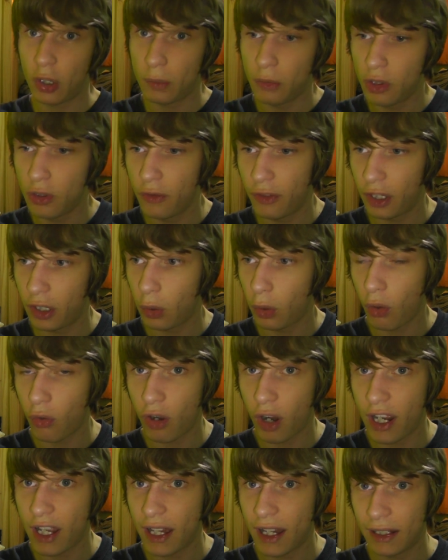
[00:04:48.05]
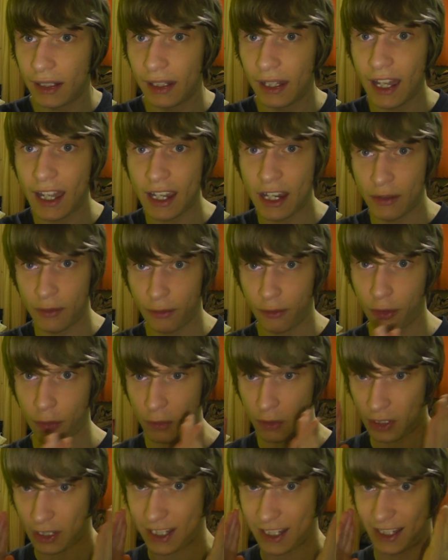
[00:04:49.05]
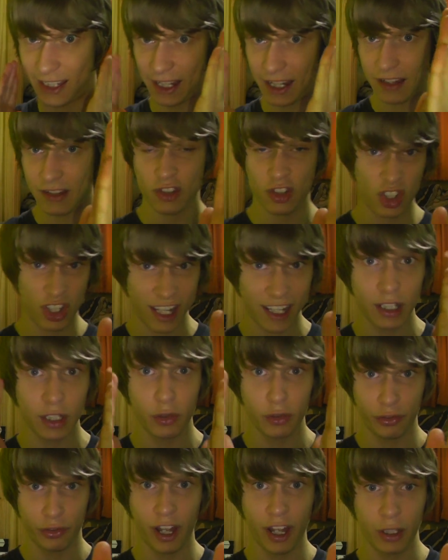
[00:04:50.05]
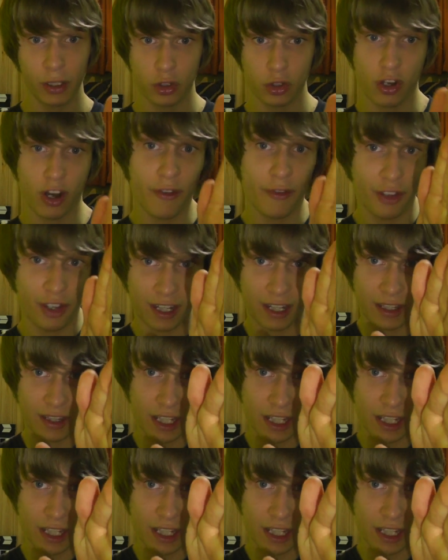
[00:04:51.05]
to move into a right-hand lane from a single file traffic,